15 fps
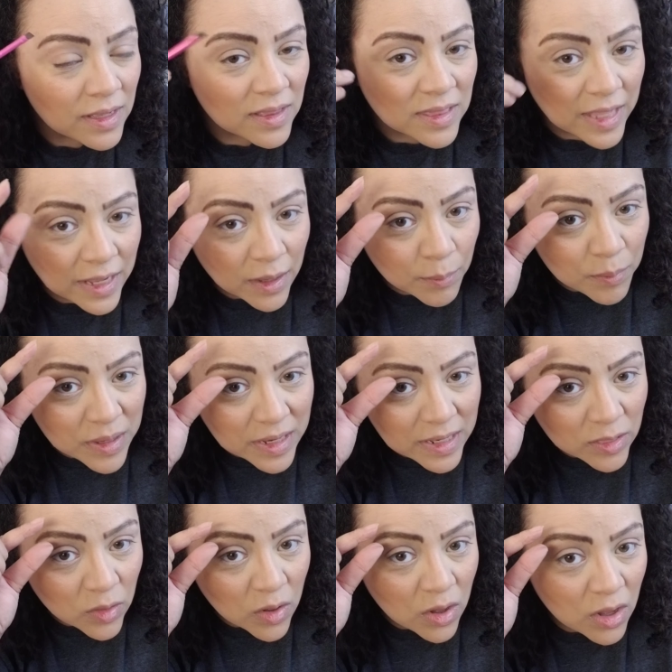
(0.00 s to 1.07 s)
like a big
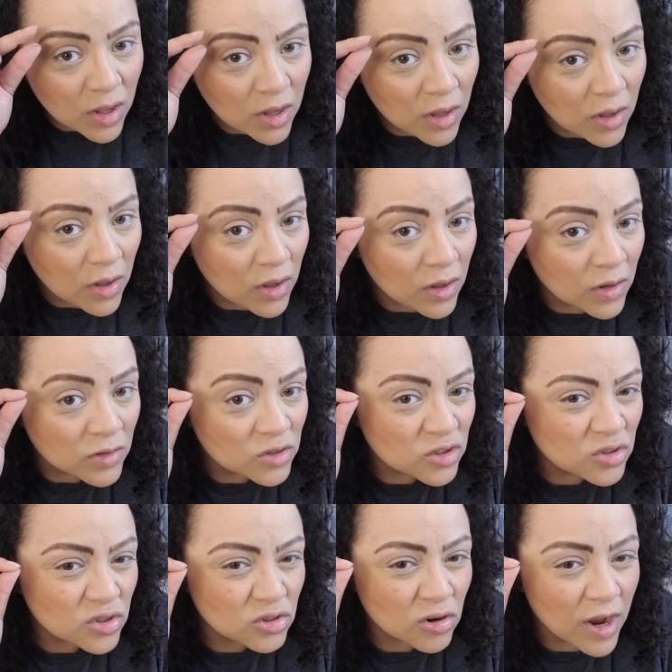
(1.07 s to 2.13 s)
long
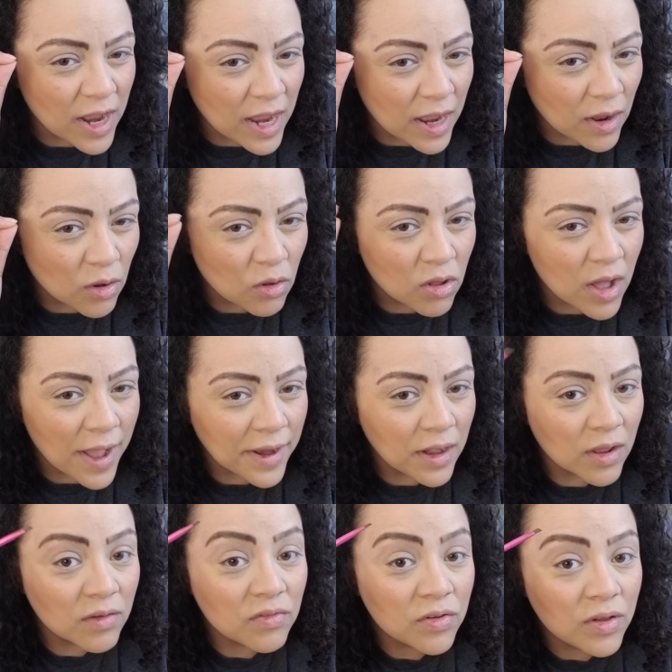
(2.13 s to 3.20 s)
triangle kind
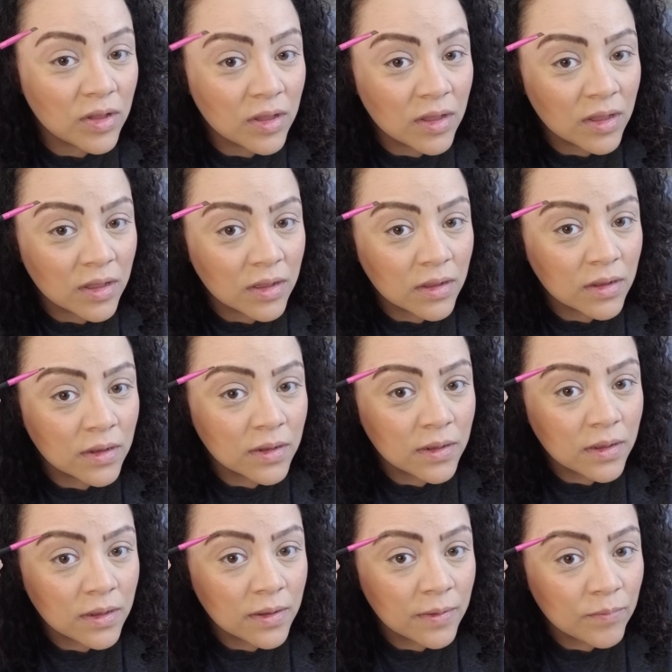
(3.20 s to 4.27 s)
of.
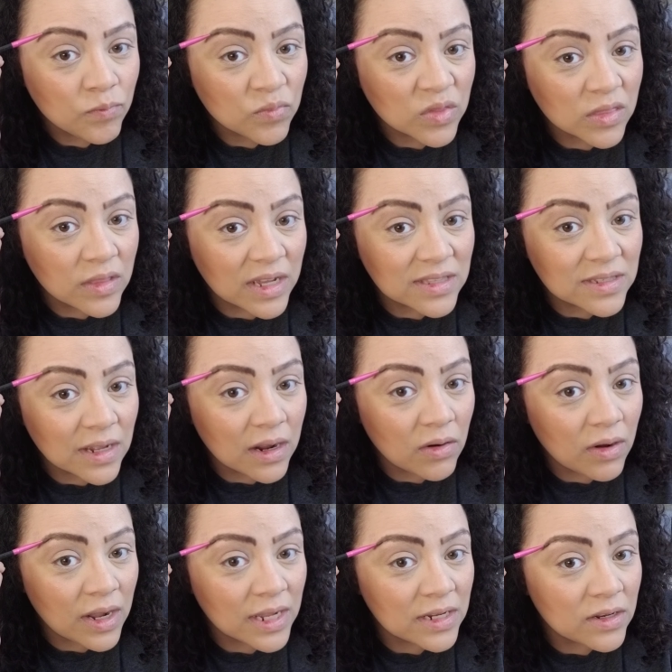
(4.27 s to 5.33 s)
That's how
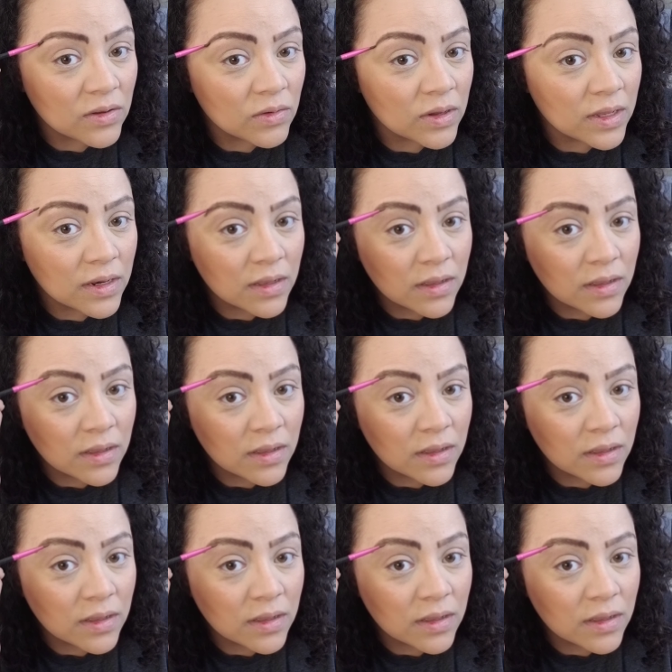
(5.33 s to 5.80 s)
I do it.